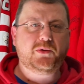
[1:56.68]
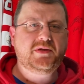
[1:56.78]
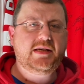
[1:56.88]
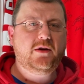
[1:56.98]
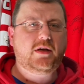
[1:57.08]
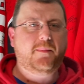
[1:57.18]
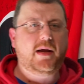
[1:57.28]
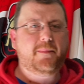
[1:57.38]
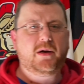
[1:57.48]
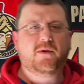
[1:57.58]
see here coming
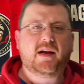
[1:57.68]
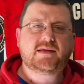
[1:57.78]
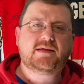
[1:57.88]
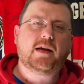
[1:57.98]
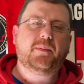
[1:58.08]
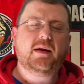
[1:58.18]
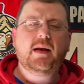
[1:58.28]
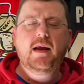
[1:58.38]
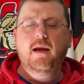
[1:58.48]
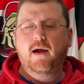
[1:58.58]
up in our next segment.
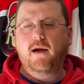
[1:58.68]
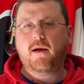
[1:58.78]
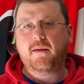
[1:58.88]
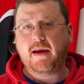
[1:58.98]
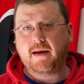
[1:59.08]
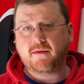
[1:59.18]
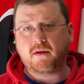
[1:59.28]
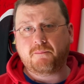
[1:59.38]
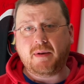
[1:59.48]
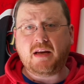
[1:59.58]
And
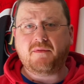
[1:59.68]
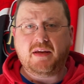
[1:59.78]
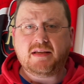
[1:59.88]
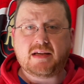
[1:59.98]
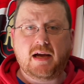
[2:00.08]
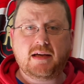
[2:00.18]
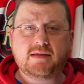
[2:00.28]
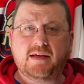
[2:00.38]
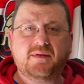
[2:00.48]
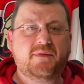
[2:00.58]
many of these guys,
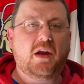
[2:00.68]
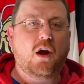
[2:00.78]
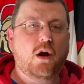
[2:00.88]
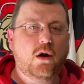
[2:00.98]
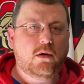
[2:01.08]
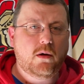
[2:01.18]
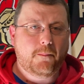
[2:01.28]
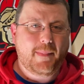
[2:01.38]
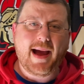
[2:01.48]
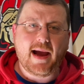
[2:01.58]
even if they are
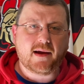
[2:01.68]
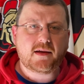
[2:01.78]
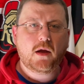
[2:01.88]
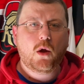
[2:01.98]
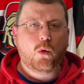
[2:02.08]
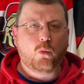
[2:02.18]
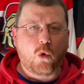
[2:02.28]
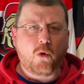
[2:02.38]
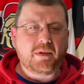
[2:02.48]
back, won't be